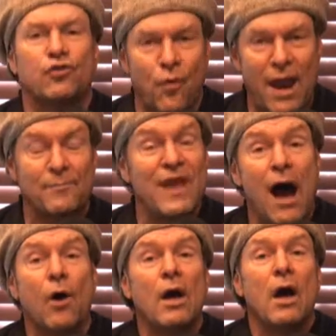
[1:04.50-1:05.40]
trap.
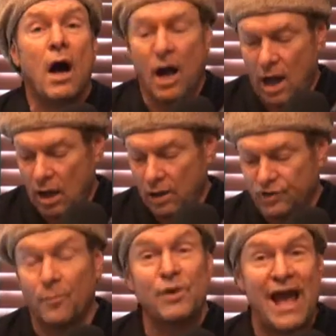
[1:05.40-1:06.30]
Now,
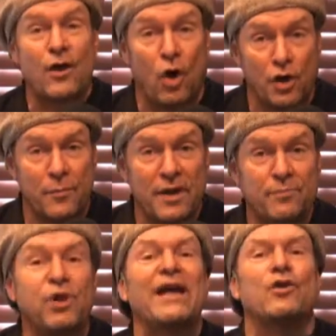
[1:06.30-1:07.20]
some black aldermen
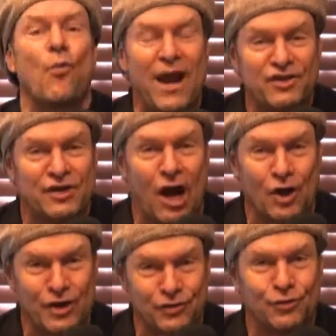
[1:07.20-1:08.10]
playing the race
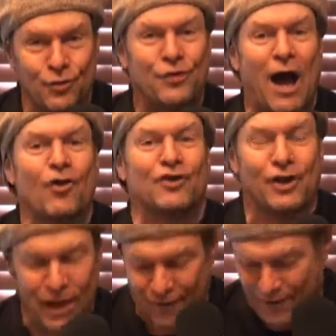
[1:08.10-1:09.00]
card in
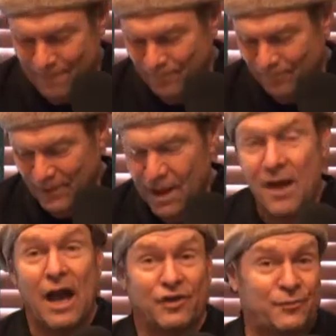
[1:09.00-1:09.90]
2011,
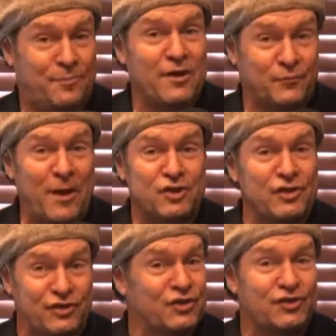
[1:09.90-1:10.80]

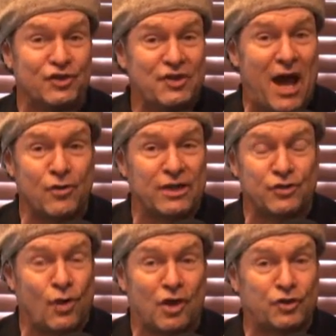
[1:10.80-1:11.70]
especially since this town
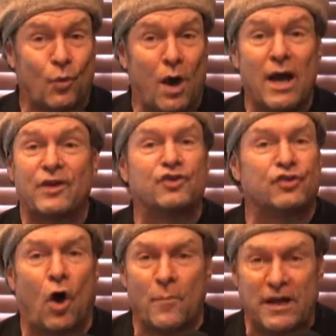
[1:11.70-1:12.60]
gets along so well, and
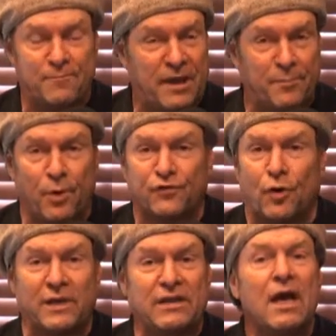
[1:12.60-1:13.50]
so many people of
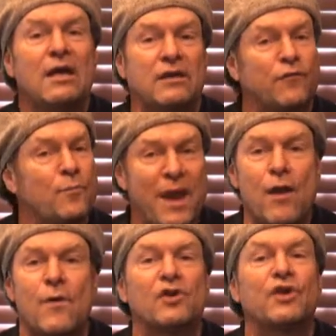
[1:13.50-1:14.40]
so many different
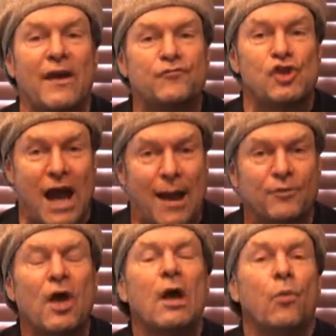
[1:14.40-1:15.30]
backgrounds have
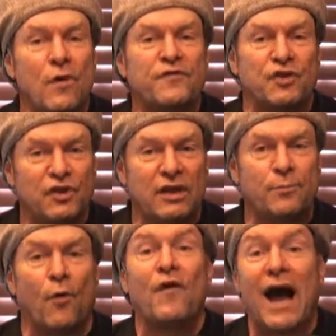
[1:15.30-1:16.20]
jobs with the city,
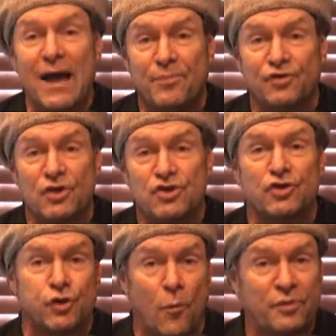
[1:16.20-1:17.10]
both high
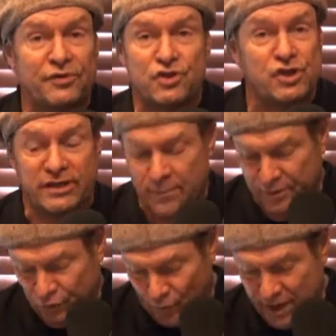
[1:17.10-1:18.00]
positions, low position, and in
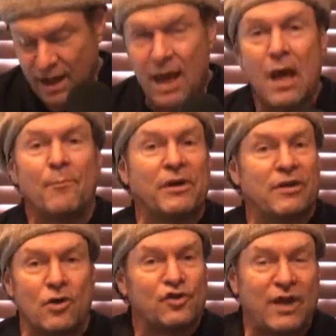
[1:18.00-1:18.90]
between. But
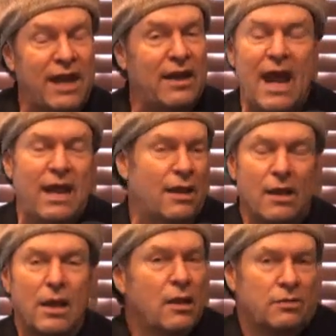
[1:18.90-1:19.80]
they're saying, hey,
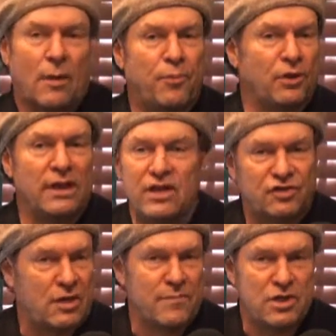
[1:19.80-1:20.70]
the
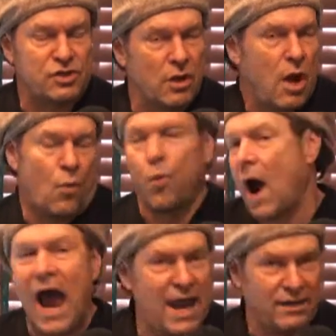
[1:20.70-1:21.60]
police commissioner,
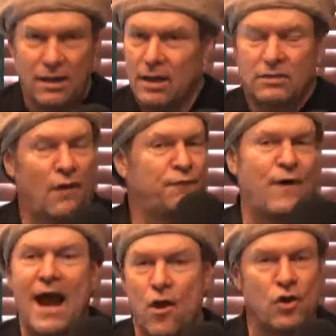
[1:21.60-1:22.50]
White, the
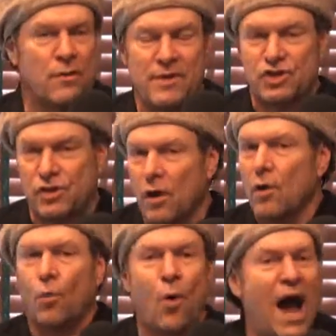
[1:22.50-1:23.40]
fire commissioner,
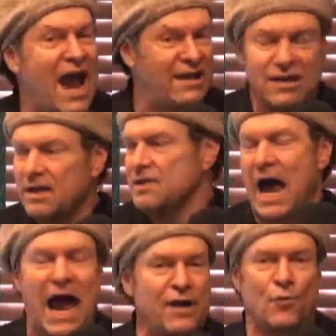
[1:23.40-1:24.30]
White,
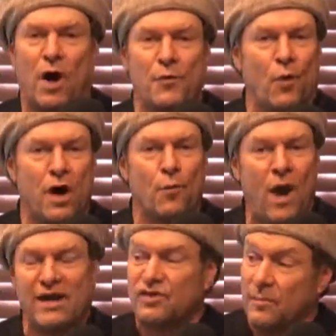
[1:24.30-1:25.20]
911,
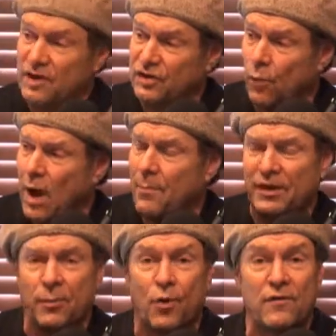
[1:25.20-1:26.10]
White. Somebody said, well, how
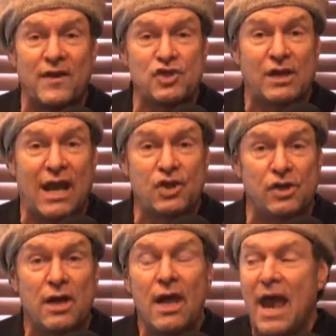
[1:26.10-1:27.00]
about the Board of
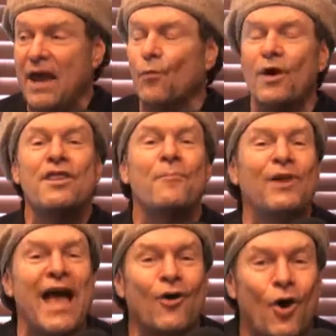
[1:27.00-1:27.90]
Education? And one of the
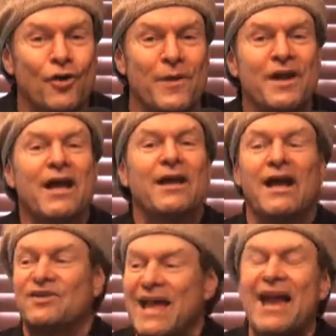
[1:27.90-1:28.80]
black aldermen,
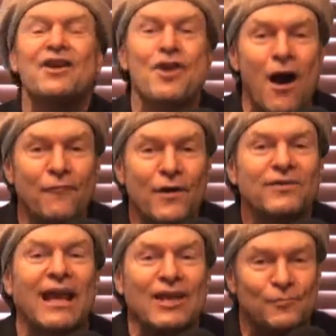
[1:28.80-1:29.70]
it's not enough
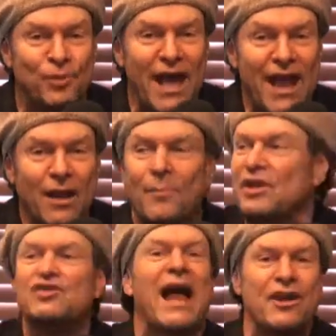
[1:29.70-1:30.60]
that he's black, but
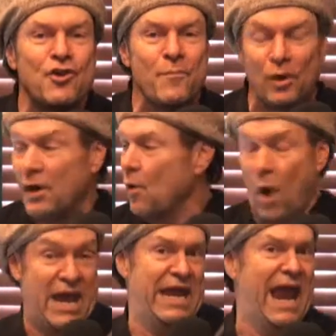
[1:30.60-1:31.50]
he's not in their building.
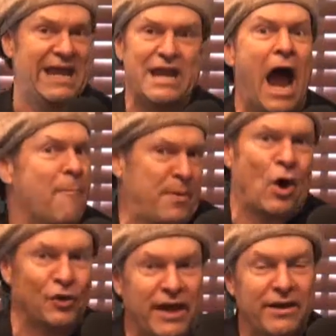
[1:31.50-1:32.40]
Well, he ain't in our
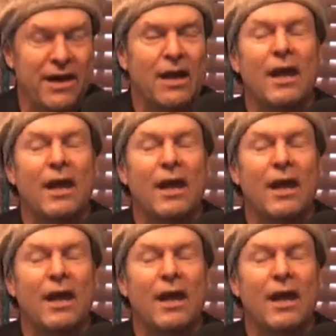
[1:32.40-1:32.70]
building.